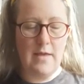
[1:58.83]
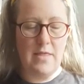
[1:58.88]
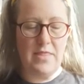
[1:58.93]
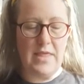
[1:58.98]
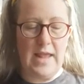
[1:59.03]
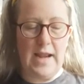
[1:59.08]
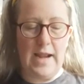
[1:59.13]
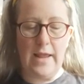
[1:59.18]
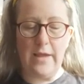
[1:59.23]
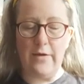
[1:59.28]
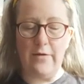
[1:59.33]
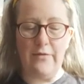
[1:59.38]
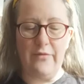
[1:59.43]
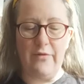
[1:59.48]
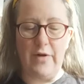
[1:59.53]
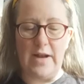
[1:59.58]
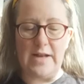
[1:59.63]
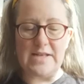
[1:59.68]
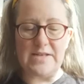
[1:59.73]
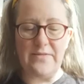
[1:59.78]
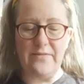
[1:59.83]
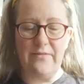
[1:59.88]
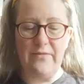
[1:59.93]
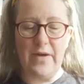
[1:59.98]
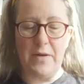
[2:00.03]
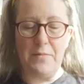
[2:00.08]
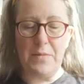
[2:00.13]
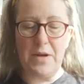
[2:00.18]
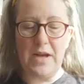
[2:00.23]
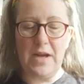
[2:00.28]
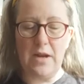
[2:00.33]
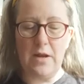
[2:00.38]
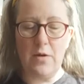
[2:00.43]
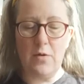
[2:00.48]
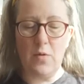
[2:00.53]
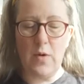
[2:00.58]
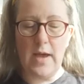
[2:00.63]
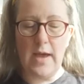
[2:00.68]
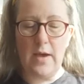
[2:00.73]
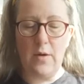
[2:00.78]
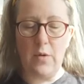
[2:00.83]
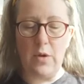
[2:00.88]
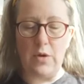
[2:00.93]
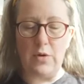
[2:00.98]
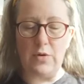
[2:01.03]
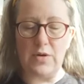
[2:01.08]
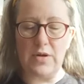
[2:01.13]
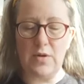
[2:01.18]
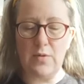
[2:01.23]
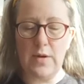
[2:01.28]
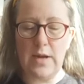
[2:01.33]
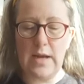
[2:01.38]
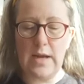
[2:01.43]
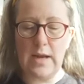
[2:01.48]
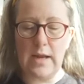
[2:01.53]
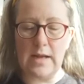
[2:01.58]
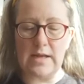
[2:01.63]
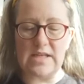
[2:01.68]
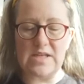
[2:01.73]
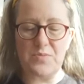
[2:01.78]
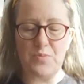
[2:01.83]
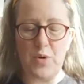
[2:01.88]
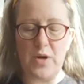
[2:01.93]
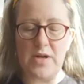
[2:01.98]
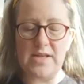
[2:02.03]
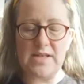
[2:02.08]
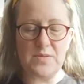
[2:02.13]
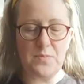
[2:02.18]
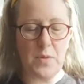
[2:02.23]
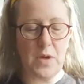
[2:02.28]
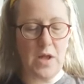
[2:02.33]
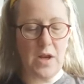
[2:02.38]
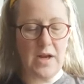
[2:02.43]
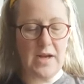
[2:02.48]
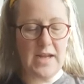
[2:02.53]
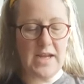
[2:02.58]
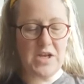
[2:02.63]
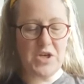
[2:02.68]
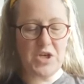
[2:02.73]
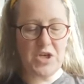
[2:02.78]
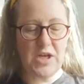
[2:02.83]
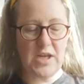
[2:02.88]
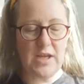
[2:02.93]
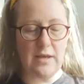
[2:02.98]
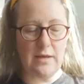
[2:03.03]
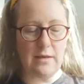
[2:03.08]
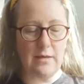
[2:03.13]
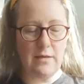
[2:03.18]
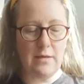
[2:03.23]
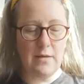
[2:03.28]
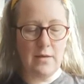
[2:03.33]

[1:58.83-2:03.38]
They let your friends and family know how you're doing and spread some holiday cheer.